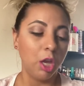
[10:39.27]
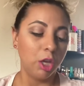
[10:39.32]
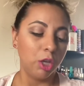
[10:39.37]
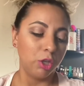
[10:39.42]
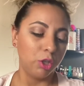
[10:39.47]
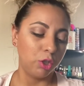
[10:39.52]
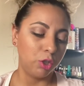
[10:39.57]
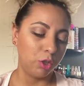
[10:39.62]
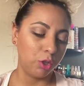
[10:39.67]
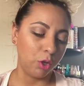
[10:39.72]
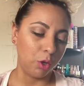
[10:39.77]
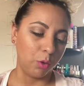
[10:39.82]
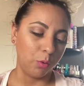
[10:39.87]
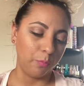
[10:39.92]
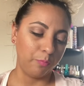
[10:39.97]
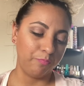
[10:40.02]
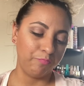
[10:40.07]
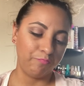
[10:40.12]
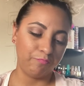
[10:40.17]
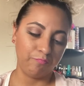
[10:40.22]
So
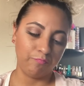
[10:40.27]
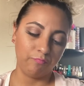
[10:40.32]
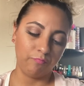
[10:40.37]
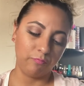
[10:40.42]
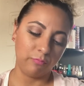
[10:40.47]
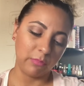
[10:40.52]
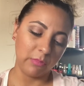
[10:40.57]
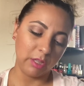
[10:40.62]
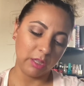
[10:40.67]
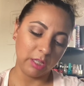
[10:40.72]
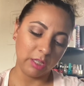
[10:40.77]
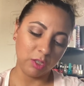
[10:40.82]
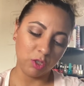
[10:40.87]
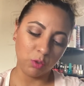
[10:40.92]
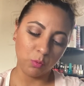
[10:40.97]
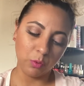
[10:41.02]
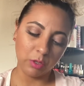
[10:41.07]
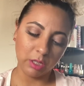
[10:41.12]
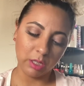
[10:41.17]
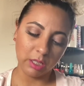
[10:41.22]
this
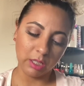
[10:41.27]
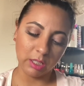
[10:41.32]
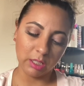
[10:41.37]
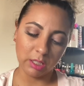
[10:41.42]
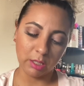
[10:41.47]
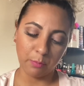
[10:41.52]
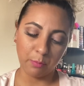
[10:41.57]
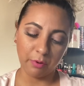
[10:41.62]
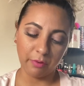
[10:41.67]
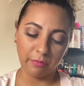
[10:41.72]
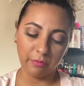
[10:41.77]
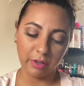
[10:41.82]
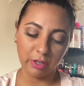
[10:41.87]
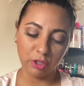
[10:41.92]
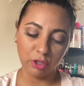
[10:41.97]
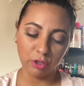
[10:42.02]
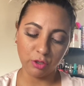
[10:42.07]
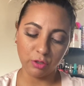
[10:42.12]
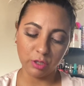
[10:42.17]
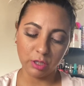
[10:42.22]
one is the
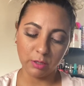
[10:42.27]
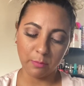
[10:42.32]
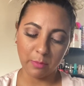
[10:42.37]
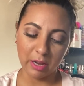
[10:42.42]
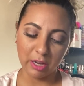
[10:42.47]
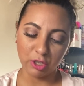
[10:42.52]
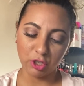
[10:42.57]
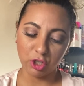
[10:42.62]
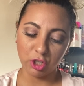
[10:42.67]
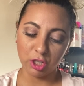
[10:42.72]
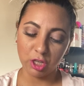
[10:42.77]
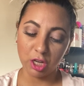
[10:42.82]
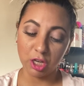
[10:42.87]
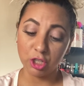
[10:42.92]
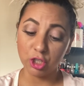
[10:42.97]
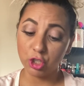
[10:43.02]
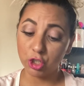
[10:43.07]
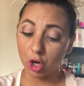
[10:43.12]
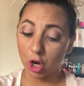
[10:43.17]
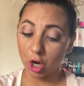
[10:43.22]
Professional Sebastian
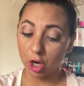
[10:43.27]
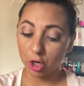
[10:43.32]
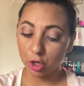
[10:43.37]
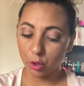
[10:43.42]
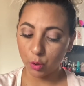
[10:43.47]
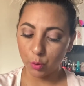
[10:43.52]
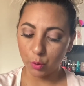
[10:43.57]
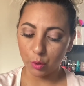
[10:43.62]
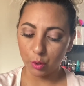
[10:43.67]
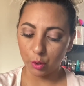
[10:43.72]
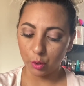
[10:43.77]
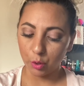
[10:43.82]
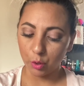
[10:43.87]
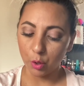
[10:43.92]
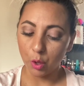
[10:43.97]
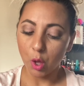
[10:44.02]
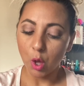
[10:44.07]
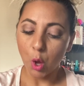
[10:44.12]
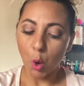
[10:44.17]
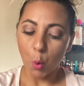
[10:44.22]
Dark Oil
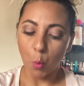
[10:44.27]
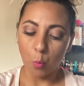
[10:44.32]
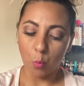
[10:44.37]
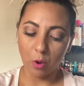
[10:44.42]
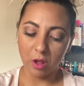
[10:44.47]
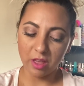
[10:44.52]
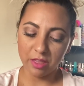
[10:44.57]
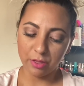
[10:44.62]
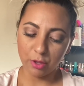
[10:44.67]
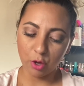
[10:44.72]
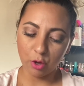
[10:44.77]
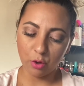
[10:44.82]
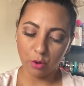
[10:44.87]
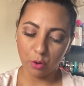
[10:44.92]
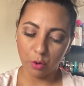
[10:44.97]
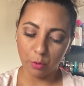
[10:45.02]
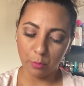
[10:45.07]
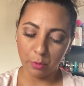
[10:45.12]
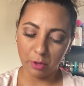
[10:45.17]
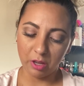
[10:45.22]
with
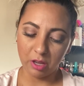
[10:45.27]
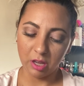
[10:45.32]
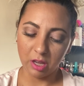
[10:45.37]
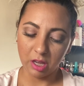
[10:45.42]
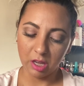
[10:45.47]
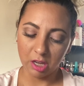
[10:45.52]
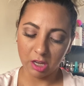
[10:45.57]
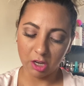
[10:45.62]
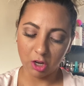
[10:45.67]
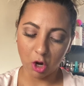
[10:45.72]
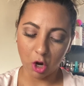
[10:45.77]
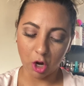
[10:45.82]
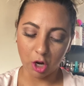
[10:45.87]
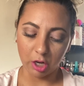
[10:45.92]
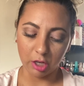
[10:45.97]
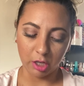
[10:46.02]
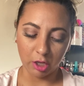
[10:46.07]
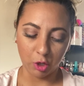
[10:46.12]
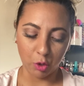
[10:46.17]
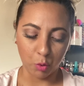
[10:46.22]
jojoba and
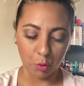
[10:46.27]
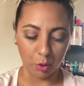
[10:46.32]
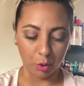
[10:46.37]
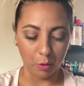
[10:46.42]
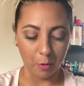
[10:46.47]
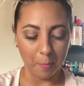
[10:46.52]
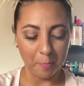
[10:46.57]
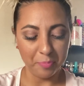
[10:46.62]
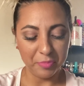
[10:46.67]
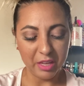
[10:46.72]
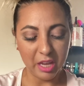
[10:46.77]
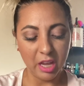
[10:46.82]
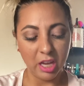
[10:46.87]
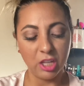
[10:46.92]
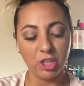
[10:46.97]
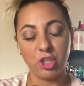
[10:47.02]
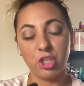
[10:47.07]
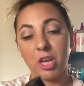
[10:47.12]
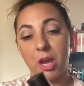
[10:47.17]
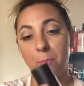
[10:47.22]
argan oil
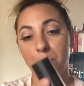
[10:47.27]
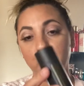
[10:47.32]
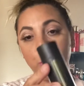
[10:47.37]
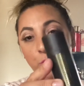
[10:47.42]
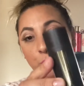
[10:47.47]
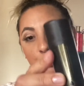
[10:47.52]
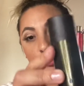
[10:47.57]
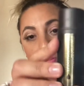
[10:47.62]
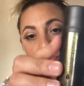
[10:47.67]
shampoo.